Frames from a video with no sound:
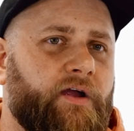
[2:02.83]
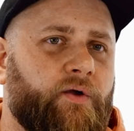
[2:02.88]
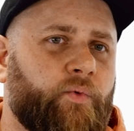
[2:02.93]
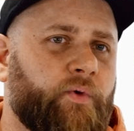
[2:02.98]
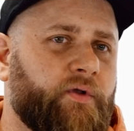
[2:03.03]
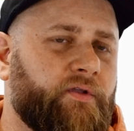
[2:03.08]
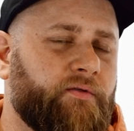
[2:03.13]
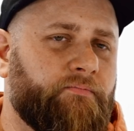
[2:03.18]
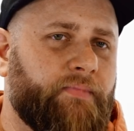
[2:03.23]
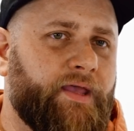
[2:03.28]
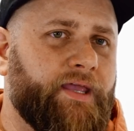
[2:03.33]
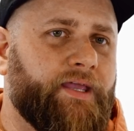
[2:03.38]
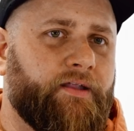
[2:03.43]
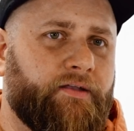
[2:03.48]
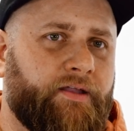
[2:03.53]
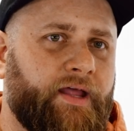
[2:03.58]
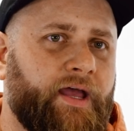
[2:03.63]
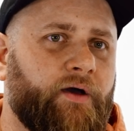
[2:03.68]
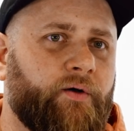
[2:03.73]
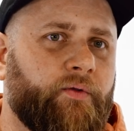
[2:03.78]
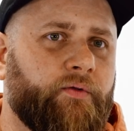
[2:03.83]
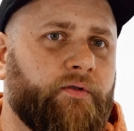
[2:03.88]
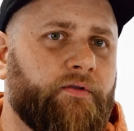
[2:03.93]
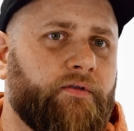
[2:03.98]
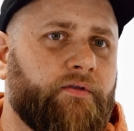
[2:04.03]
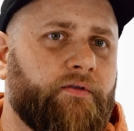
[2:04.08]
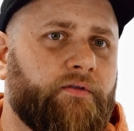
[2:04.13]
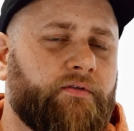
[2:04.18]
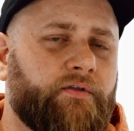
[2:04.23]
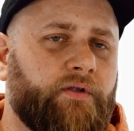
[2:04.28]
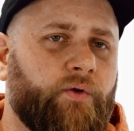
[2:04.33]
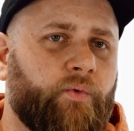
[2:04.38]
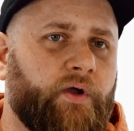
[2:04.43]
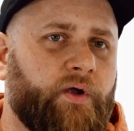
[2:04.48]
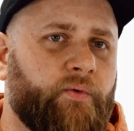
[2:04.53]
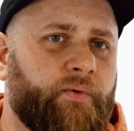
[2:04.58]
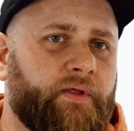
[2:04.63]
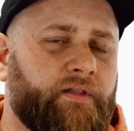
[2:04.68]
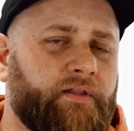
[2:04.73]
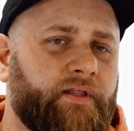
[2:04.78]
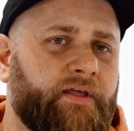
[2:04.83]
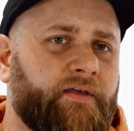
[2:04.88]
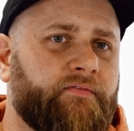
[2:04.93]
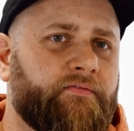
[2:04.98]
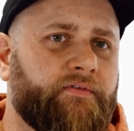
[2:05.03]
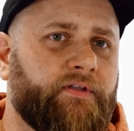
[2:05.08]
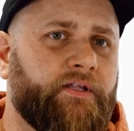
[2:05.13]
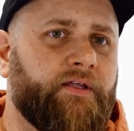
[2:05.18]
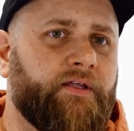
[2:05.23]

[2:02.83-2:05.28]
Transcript: wouldn't make it down to where we lived.